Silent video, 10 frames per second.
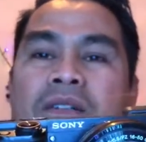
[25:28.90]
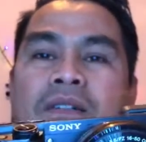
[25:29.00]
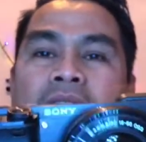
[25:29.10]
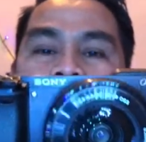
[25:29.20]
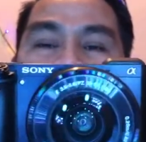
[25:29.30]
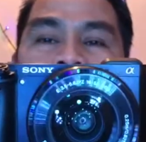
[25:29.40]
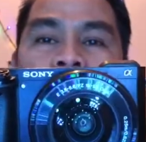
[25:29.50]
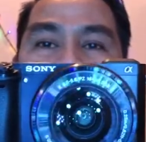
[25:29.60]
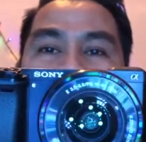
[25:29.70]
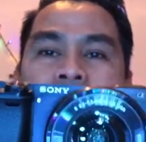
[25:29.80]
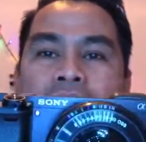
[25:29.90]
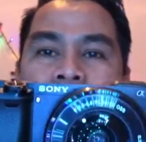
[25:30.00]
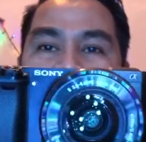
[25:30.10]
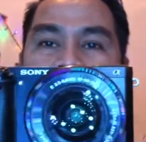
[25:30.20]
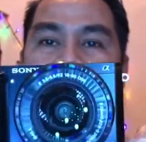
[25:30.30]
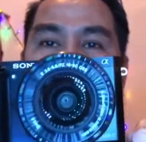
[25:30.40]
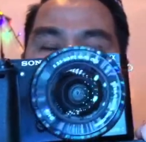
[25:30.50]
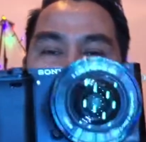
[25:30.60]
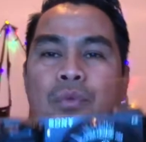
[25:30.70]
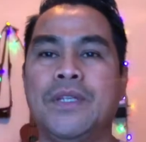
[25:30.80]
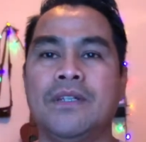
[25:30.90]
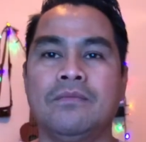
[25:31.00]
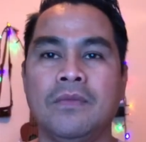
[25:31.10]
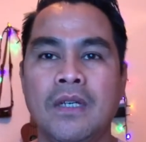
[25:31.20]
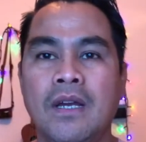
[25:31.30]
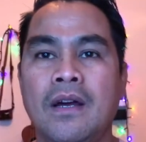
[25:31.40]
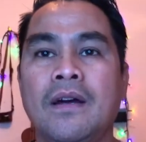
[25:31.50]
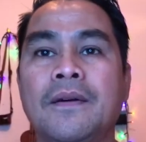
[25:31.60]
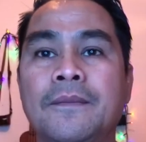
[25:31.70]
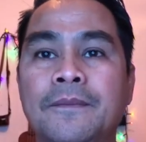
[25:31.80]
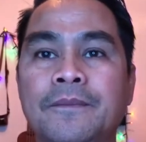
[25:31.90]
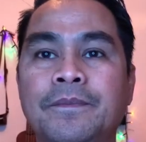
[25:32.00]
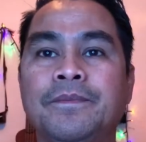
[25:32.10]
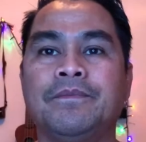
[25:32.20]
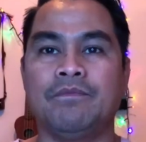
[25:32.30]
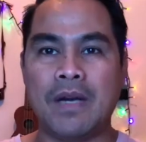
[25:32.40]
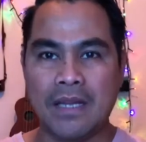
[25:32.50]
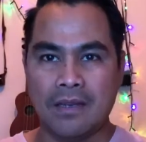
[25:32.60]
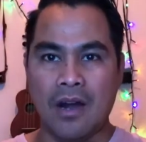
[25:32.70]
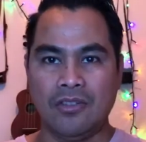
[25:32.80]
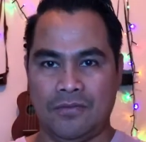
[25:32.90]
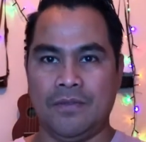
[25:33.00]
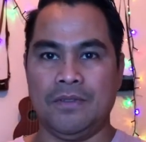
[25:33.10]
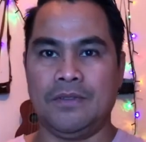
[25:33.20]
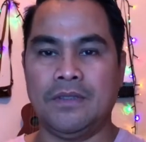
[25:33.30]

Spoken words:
camera like Sony A6000 with a mic output.